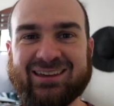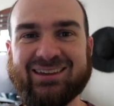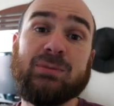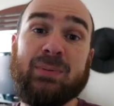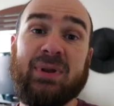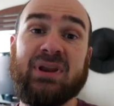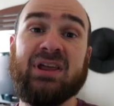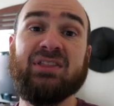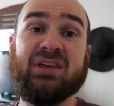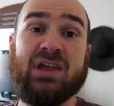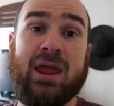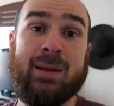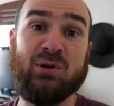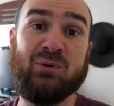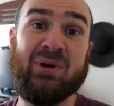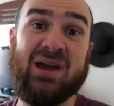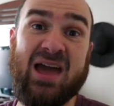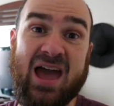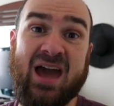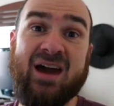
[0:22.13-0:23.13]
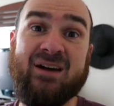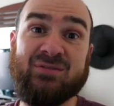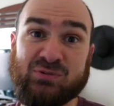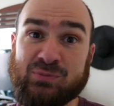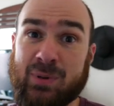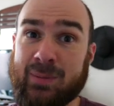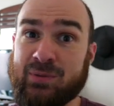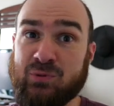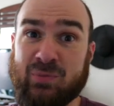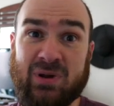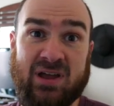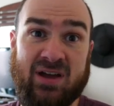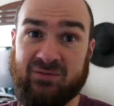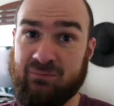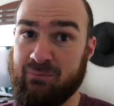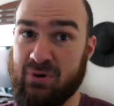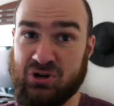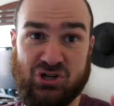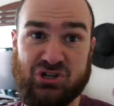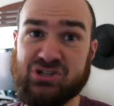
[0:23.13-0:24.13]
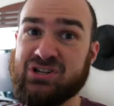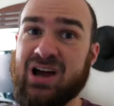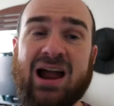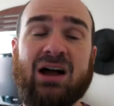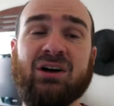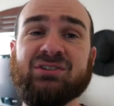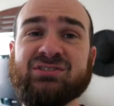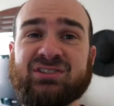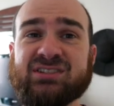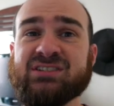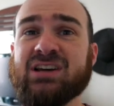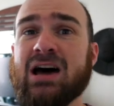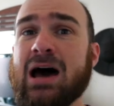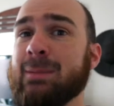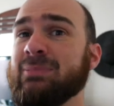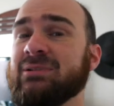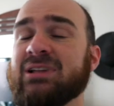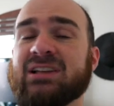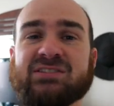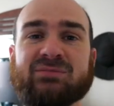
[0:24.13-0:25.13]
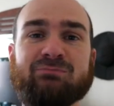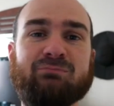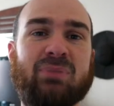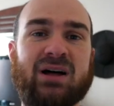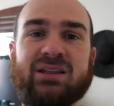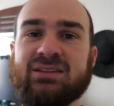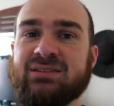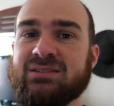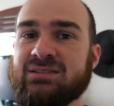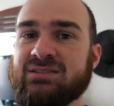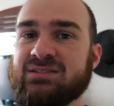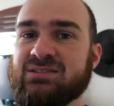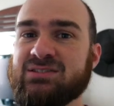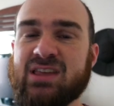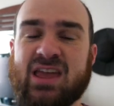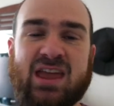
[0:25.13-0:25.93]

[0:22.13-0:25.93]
Depending on the camera you have, you might have a bunch of dials on the top, lots of buttons,